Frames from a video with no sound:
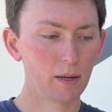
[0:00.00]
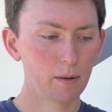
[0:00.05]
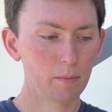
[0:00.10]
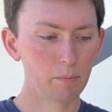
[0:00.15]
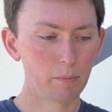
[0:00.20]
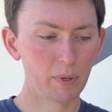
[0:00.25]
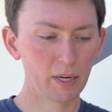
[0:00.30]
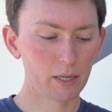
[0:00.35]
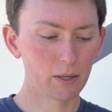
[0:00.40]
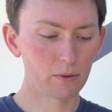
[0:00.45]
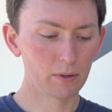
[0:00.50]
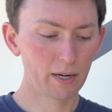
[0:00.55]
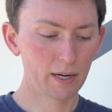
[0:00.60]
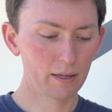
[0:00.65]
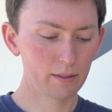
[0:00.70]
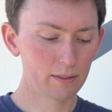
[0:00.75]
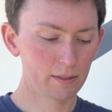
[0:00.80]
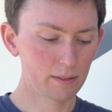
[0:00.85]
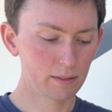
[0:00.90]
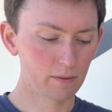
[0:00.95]
big
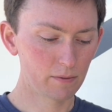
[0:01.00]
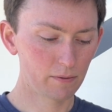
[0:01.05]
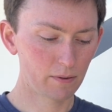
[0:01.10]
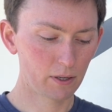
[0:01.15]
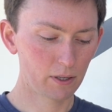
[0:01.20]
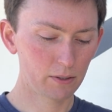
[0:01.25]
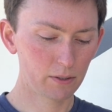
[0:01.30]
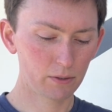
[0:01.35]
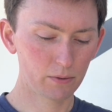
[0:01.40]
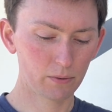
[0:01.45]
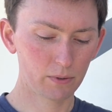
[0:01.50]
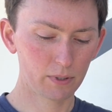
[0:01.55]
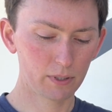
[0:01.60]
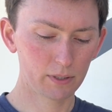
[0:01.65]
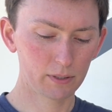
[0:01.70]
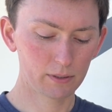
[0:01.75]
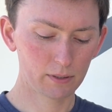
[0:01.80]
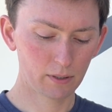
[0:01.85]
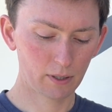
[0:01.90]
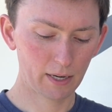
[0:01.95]
around as the first
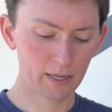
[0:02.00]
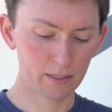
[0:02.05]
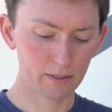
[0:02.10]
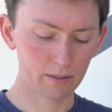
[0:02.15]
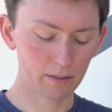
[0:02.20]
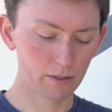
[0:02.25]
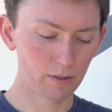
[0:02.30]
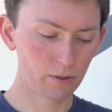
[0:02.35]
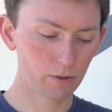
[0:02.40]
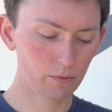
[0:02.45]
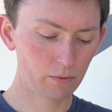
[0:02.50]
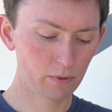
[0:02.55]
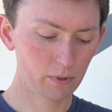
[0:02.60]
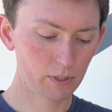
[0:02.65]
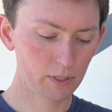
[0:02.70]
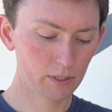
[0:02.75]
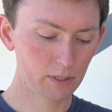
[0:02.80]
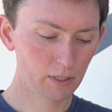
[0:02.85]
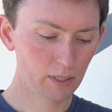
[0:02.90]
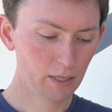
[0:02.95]
one, or as the new
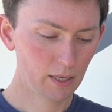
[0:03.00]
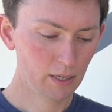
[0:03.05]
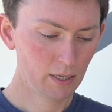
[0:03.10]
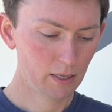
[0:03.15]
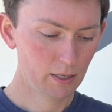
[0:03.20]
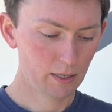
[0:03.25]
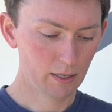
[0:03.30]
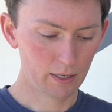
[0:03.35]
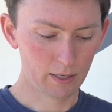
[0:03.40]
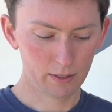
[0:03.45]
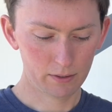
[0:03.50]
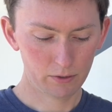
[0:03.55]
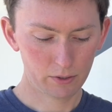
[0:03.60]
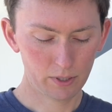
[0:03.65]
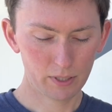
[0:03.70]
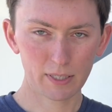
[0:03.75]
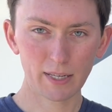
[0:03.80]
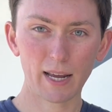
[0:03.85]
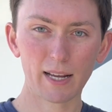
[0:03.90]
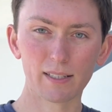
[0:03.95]
one, and it
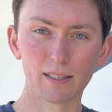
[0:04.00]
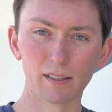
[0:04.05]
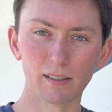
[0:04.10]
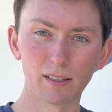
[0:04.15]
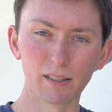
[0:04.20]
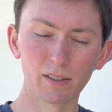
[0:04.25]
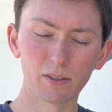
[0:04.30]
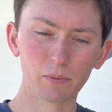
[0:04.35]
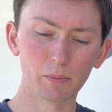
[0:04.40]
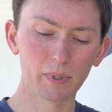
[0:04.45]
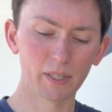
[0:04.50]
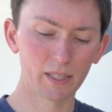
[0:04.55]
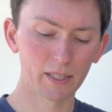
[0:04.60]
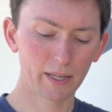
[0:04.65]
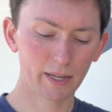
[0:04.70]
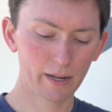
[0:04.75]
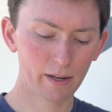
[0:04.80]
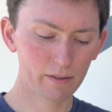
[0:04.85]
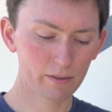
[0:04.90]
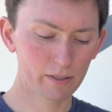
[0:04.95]
just has a little bit of
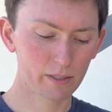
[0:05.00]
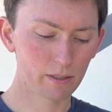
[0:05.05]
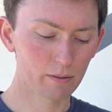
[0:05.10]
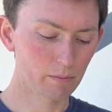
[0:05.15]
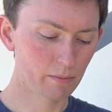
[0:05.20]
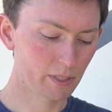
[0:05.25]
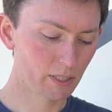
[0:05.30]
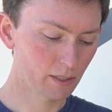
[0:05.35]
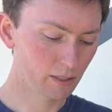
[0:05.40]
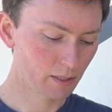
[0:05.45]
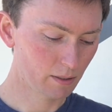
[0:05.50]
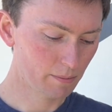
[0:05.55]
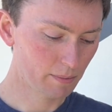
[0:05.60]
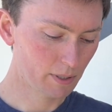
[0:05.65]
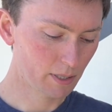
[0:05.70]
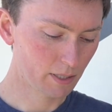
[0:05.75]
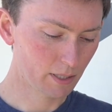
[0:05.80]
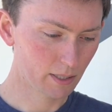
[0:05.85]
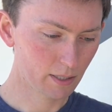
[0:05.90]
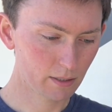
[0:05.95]
calcium buildup
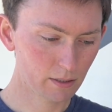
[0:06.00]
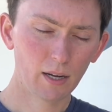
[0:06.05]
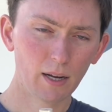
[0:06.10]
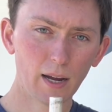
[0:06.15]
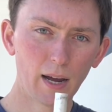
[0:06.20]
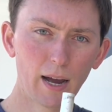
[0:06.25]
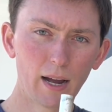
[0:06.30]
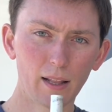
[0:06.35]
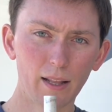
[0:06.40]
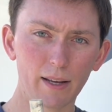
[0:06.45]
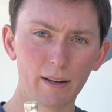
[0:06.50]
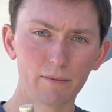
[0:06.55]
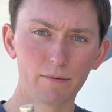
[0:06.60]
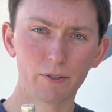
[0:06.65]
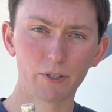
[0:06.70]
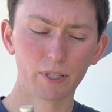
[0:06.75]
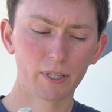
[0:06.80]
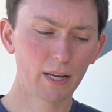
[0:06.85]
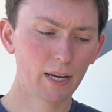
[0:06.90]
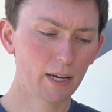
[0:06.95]
on it. I'll have
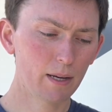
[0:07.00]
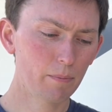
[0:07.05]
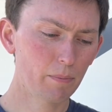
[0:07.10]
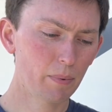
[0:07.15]
Janae